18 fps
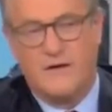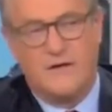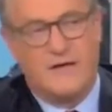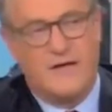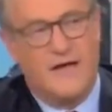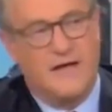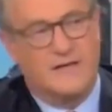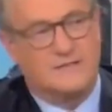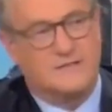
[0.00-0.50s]

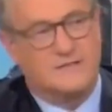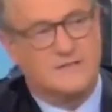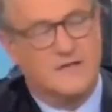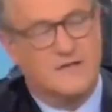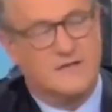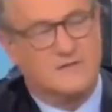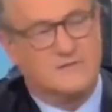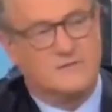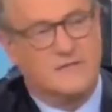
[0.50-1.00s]
gas
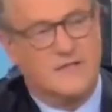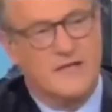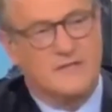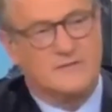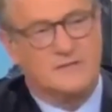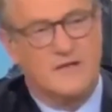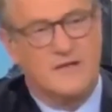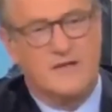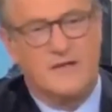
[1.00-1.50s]
stoves,
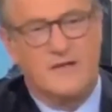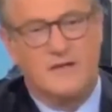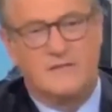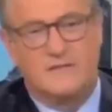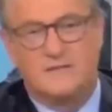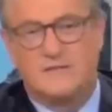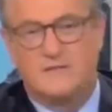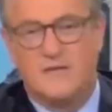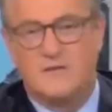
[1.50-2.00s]
gas.
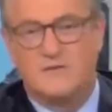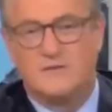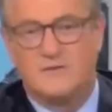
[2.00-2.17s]
It's so